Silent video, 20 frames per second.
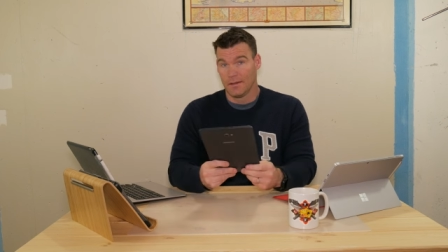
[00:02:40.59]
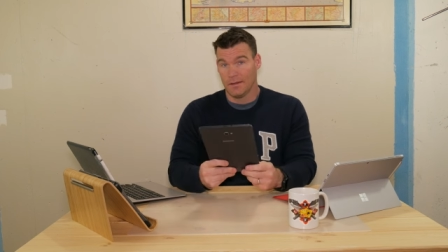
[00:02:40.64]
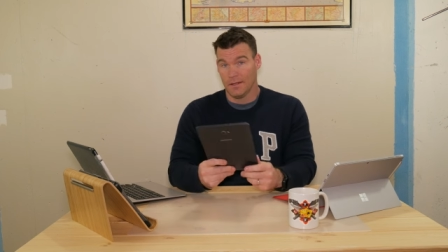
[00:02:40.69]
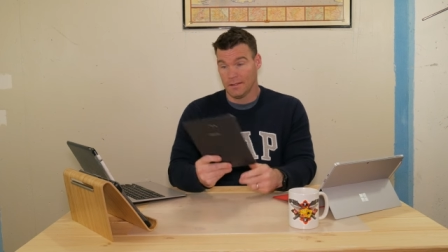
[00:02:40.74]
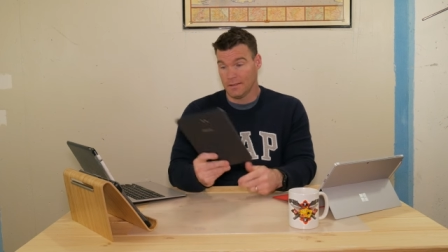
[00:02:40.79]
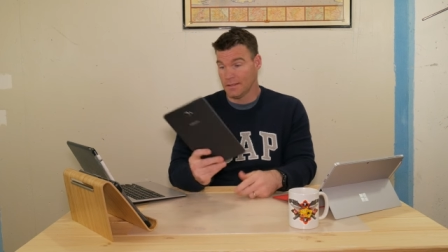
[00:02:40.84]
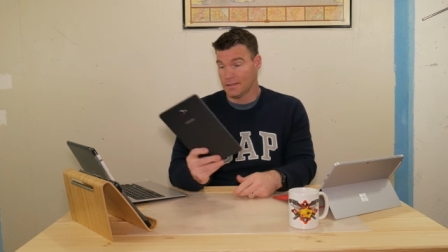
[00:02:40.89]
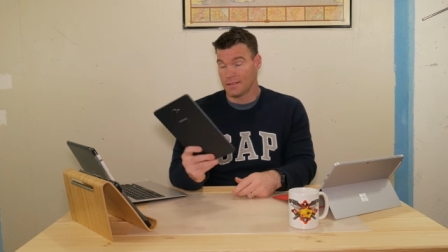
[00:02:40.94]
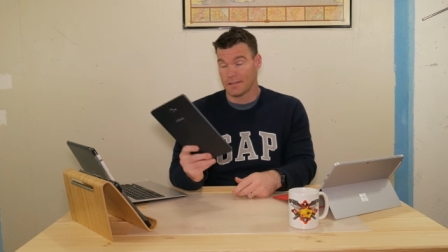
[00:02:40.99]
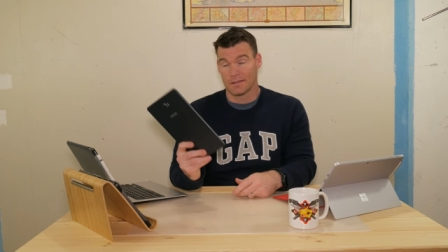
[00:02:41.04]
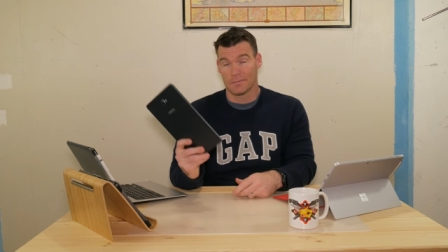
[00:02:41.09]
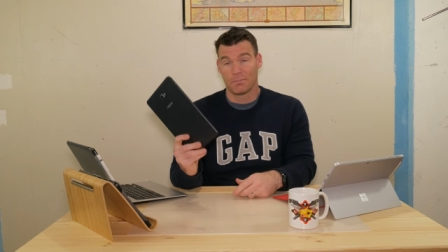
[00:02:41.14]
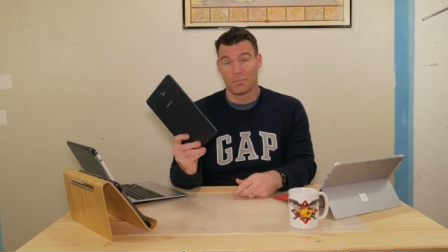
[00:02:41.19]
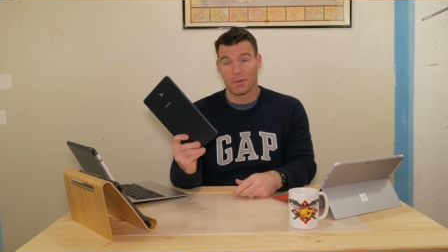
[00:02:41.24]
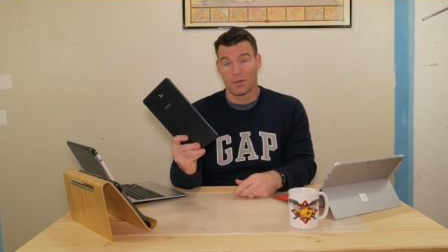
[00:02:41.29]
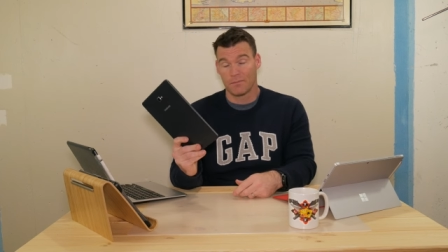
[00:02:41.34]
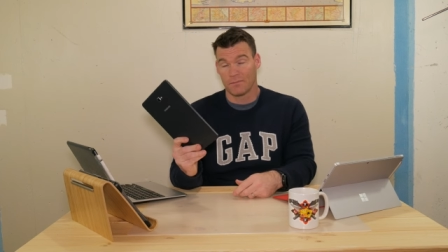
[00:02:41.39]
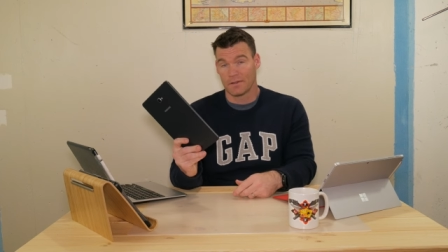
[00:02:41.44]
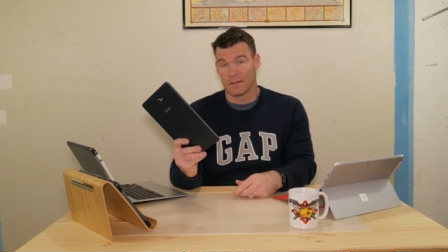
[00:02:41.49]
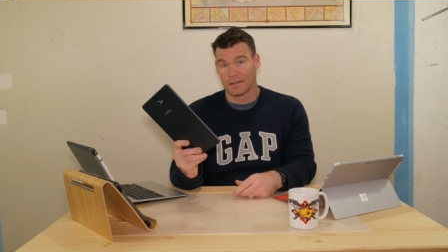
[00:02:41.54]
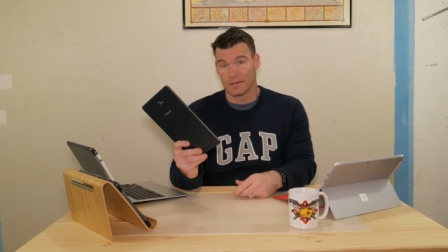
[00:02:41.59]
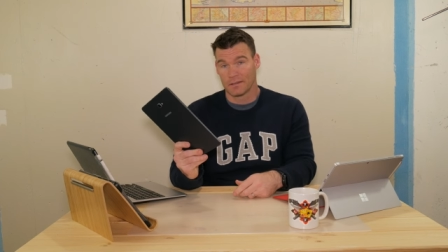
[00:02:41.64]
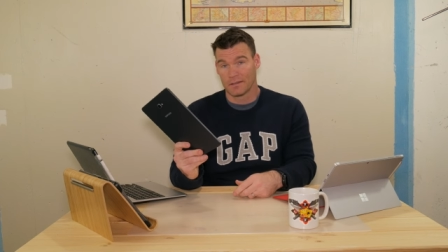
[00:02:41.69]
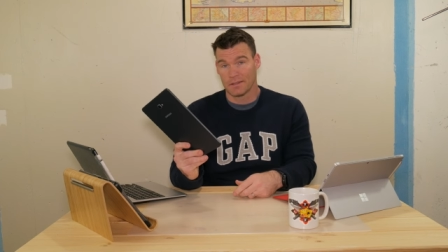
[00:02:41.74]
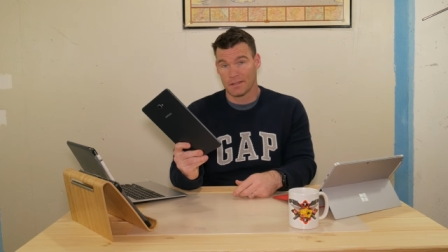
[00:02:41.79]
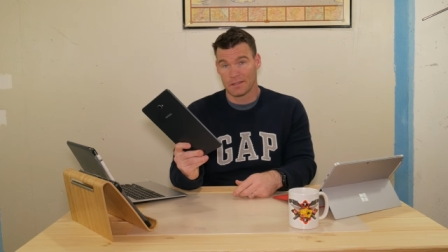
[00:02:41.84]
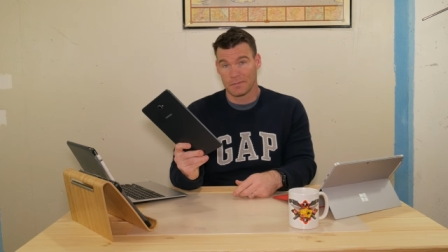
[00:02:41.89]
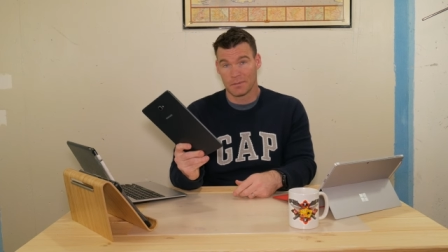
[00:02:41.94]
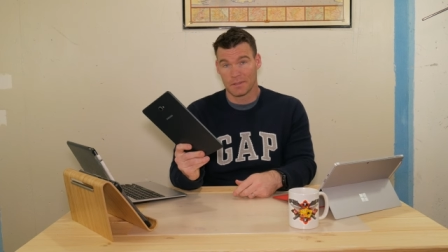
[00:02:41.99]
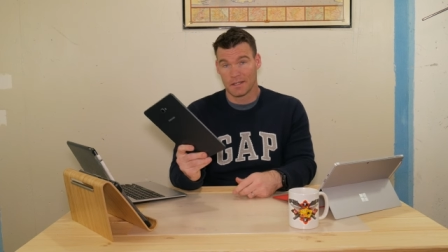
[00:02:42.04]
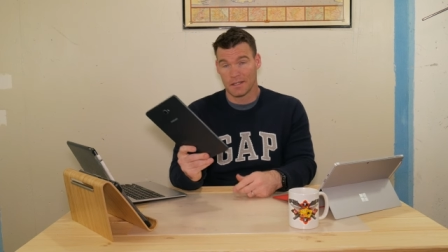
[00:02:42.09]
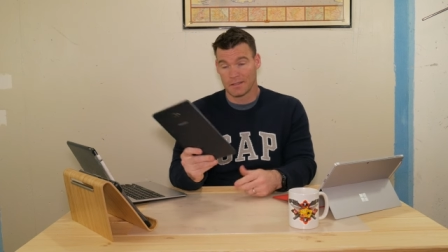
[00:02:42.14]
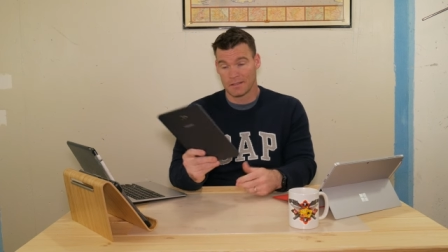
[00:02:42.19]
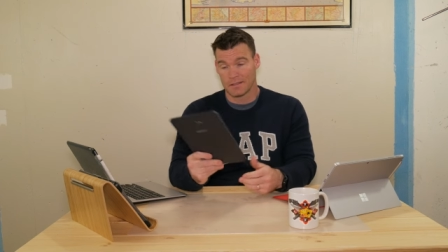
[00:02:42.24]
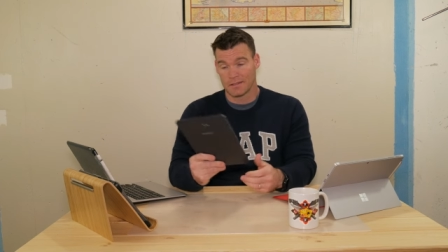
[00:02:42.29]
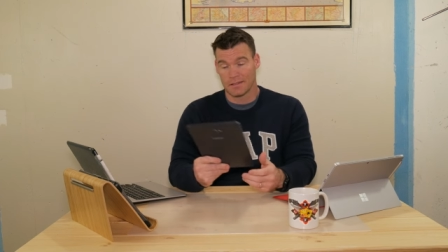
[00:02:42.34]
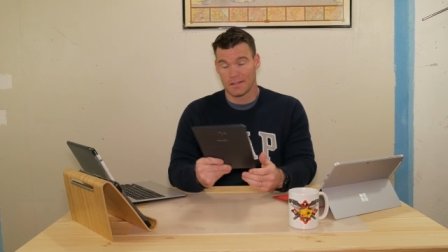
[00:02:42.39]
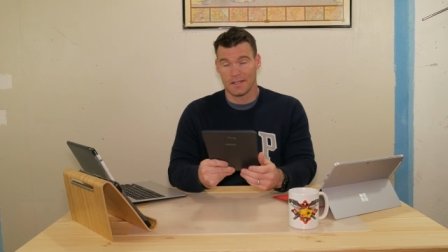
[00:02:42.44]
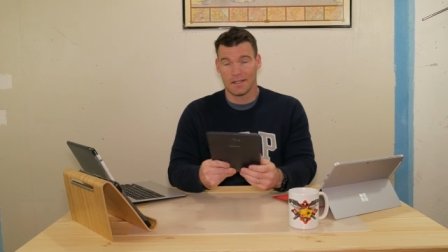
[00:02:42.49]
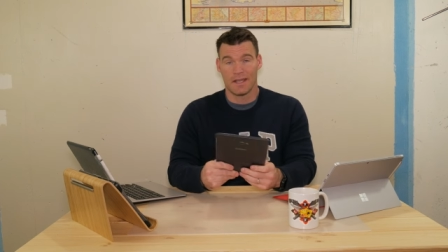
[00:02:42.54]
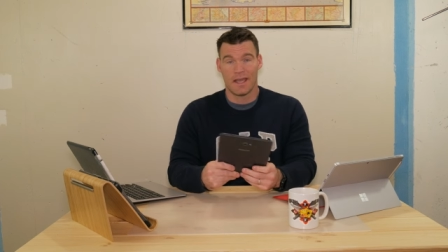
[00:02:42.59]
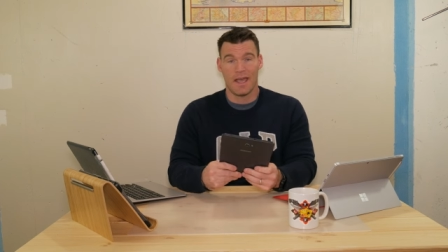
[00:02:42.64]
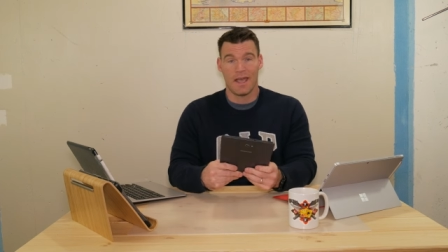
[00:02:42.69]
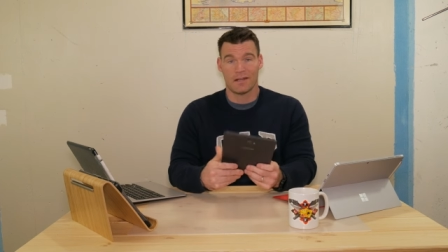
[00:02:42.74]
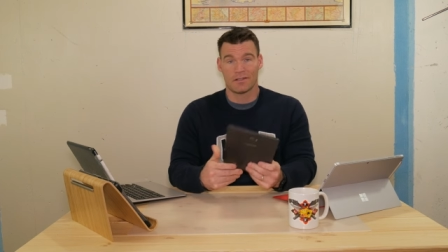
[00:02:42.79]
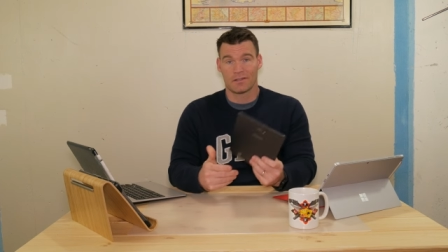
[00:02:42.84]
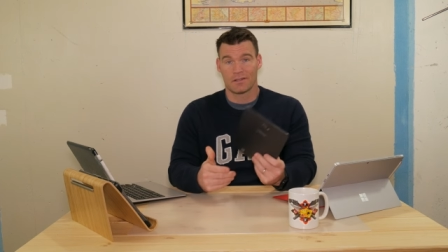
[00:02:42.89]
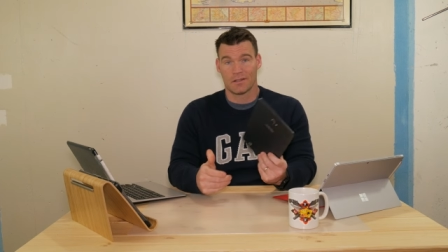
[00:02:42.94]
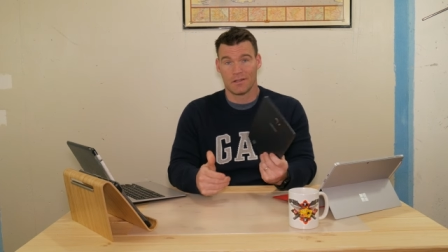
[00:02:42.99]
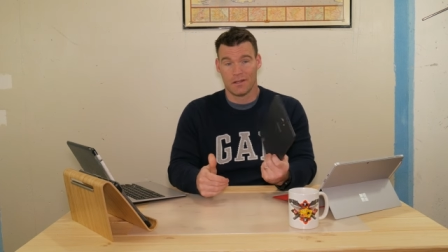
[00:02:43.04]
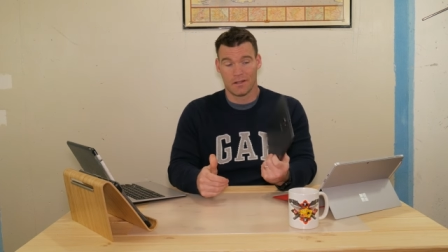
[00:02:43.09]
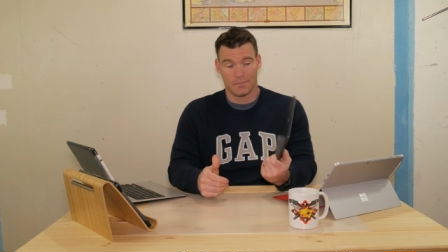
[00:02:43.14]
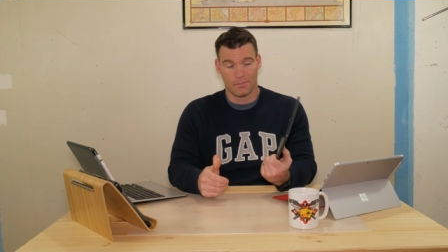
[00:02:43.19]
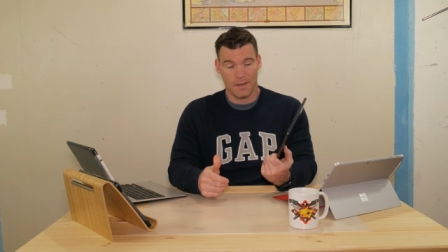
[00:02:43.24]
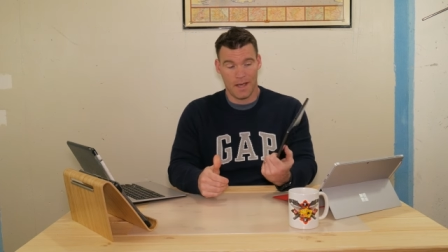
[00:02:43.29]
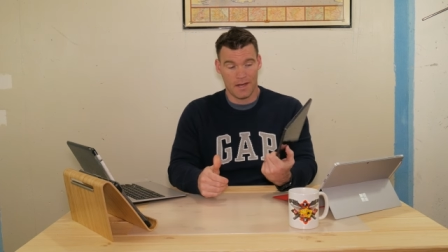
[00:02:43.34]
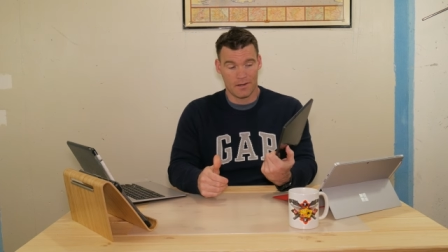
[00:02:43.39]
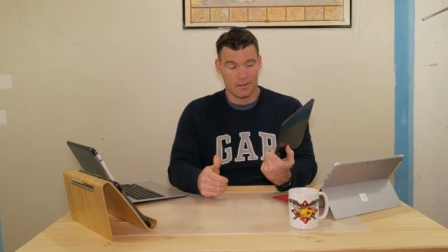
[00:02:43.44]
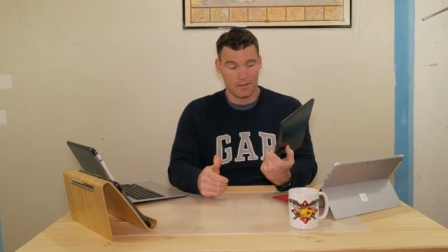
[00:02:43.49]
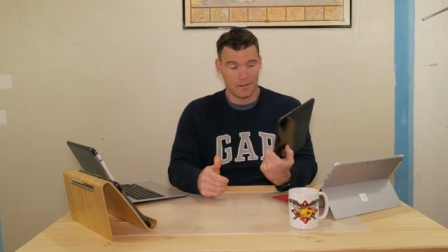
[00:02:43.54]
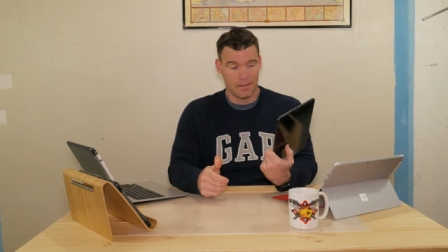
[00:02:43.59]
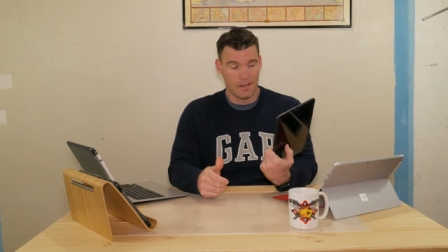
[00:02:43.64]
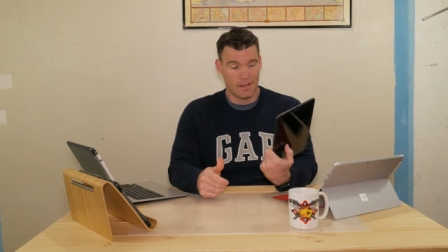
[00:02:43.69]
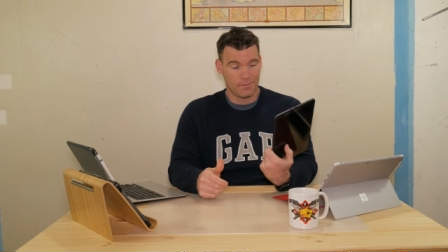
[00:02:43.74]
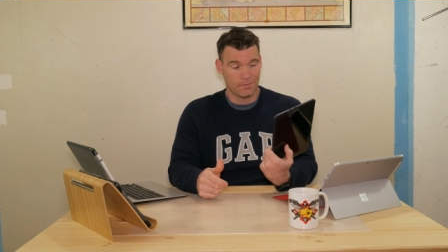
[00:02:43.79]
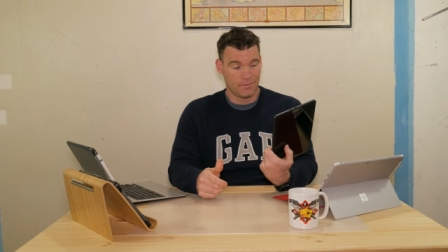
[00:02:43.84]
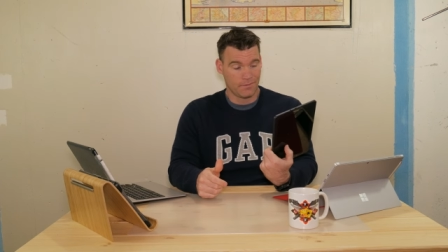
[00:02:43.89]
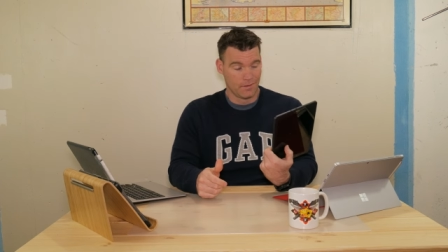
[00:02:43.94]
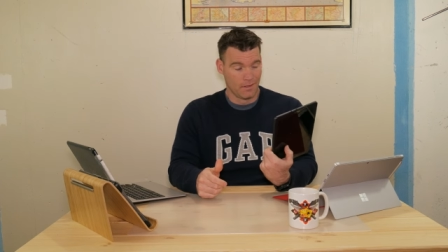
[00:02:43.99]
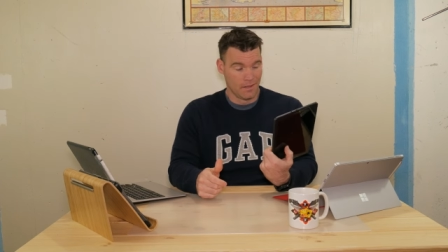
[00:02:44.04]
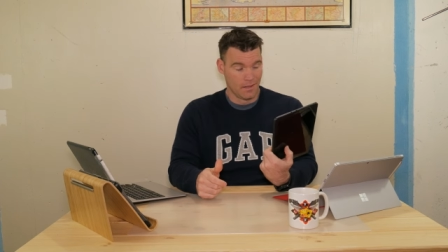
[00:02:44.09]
then this is perfect just because of the extra long battery life.